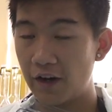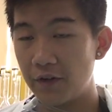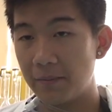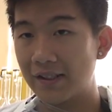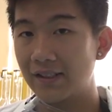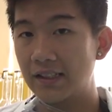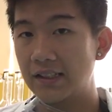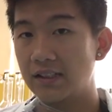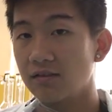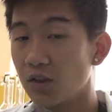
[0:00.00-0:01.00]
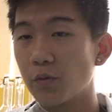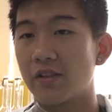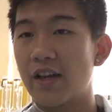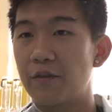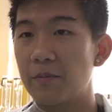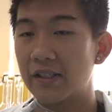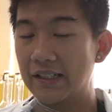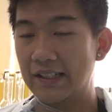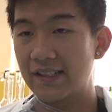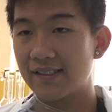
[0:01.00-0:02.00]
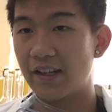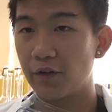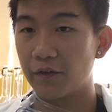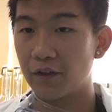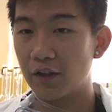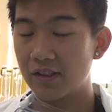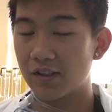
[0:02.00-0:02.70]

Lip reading: Everybody knows everybody in the seventh floor,